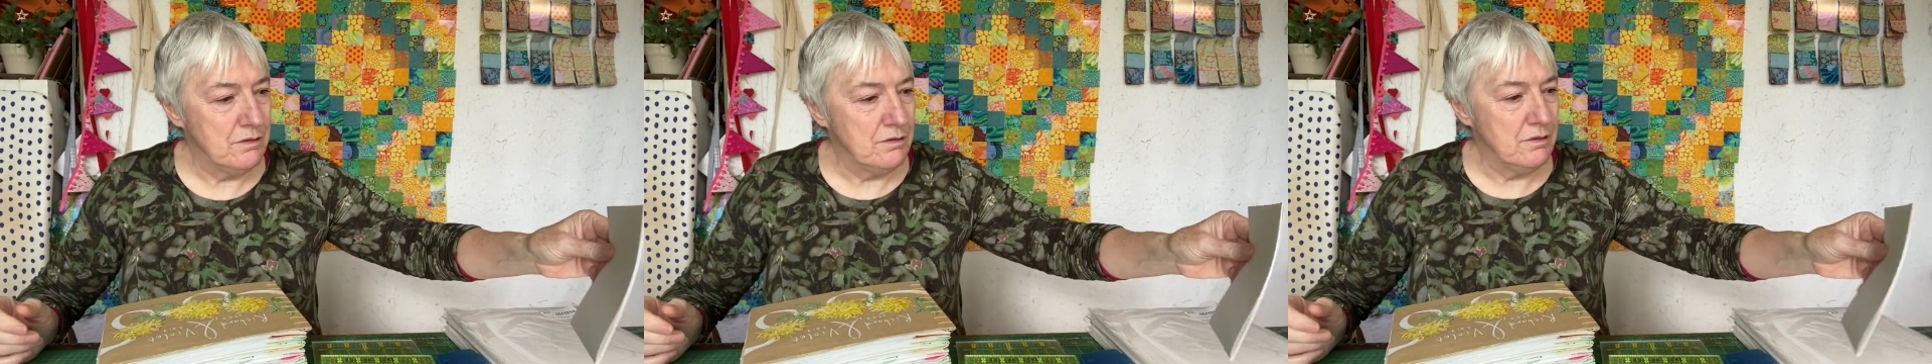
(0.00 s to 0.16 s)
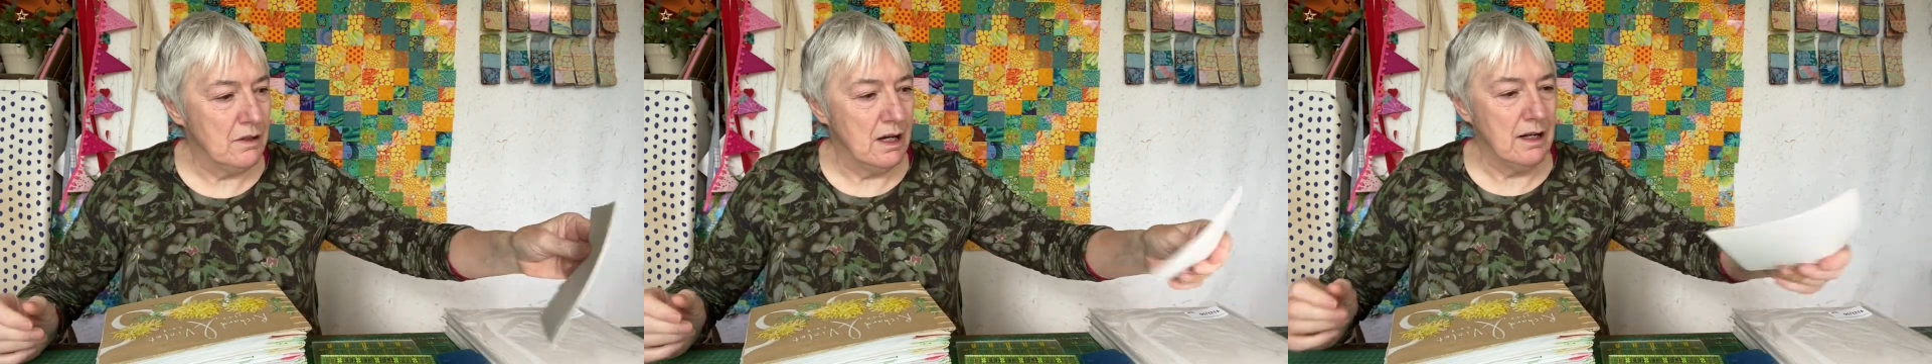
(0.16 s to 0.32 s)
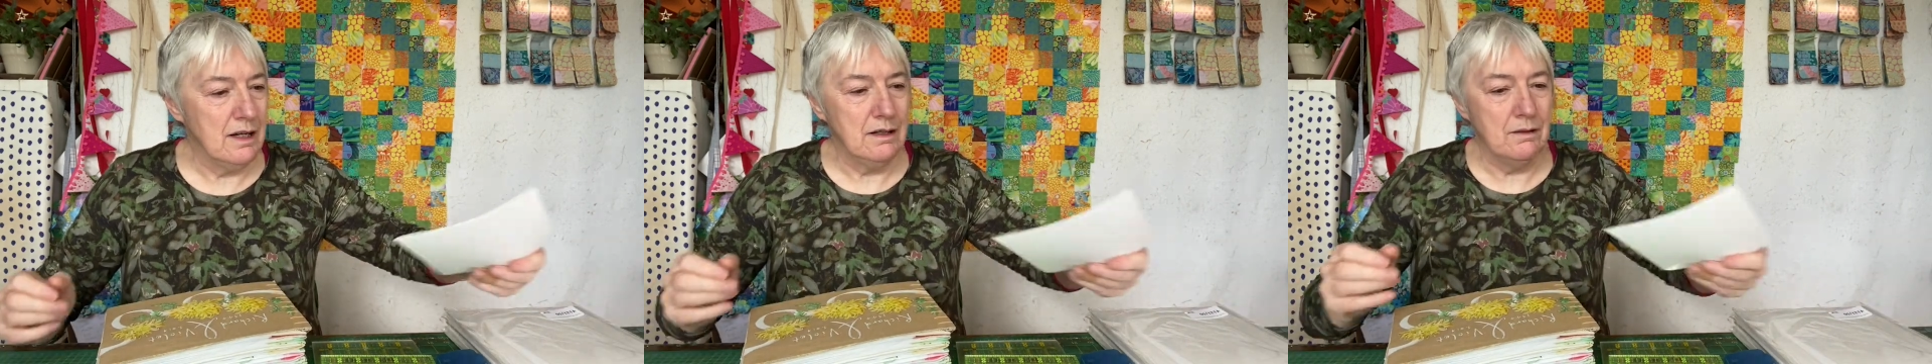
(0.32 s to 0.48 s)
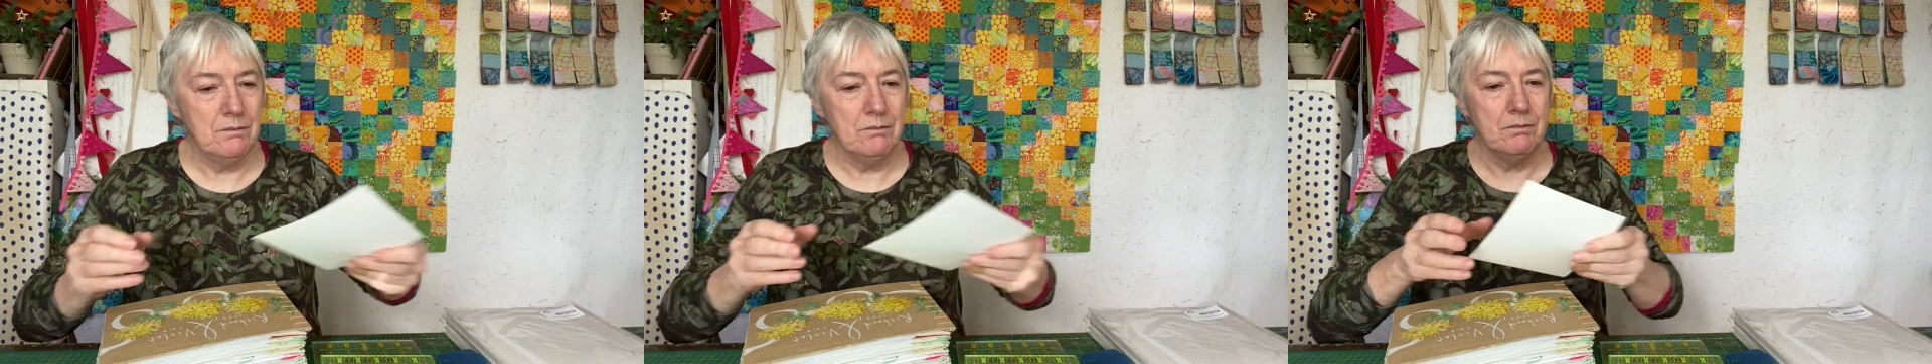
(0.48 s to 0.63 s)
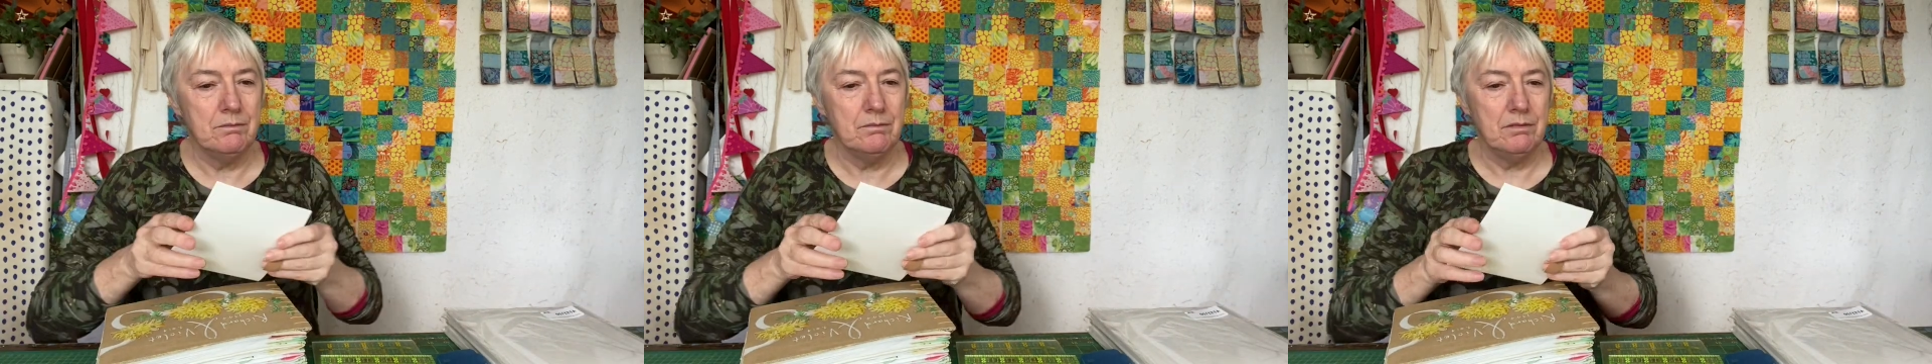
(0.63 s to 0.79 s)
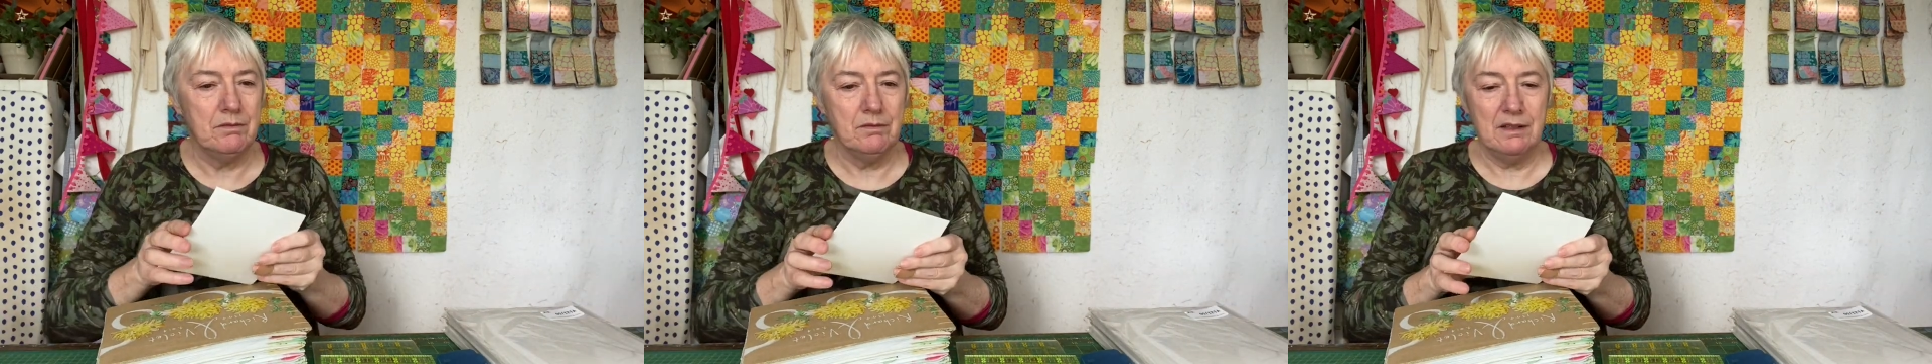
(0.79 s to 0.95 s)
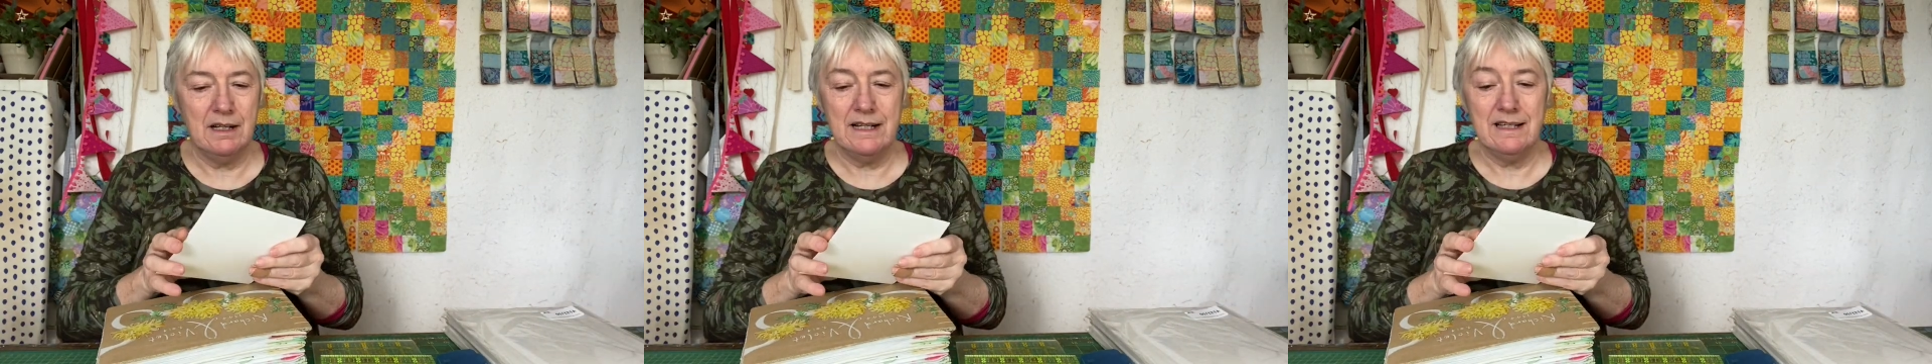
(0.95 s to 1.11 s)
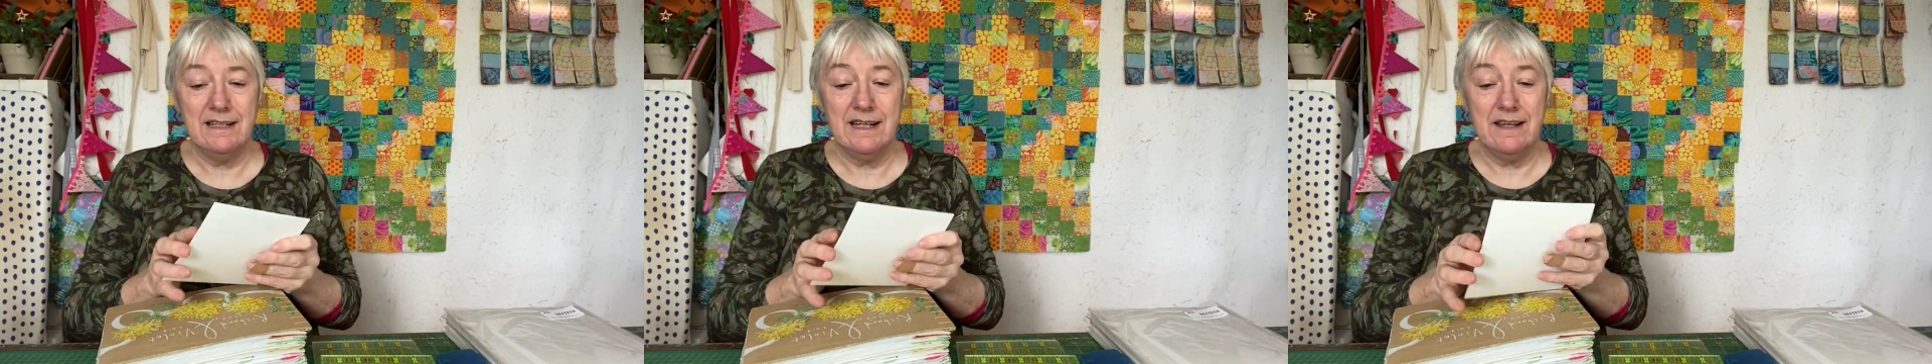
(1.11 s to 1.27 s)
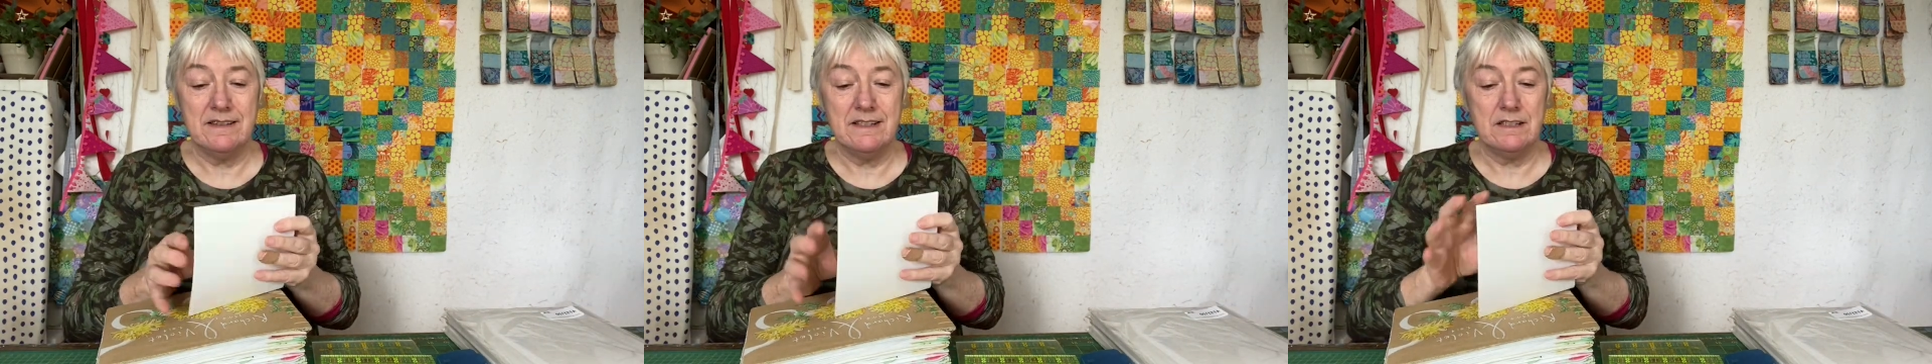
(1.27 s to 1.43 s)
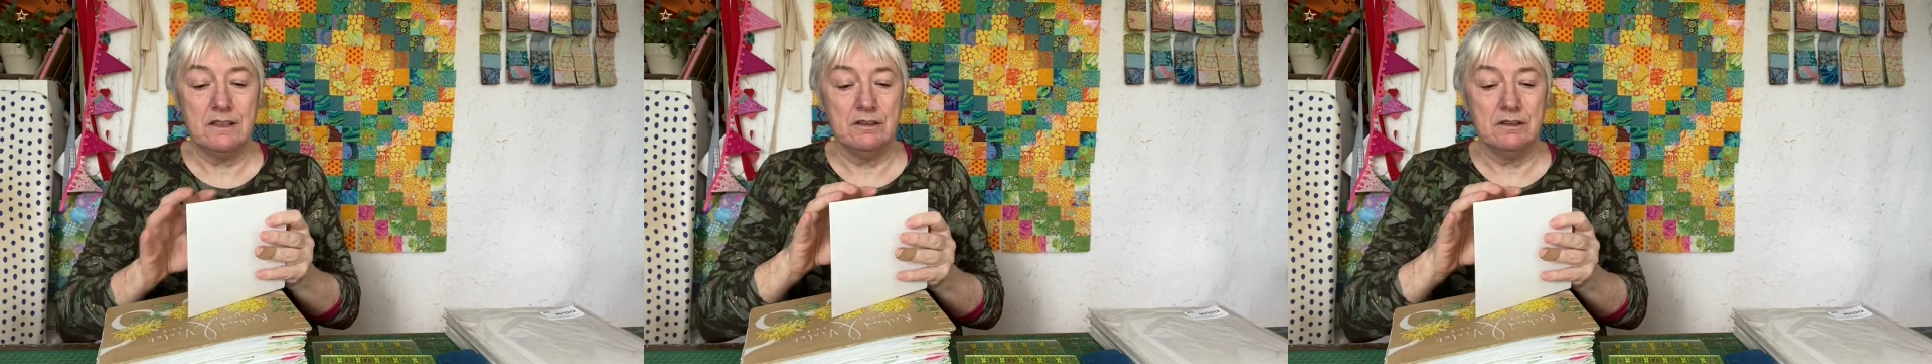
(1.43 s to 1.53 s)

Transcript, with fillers: Yeah, this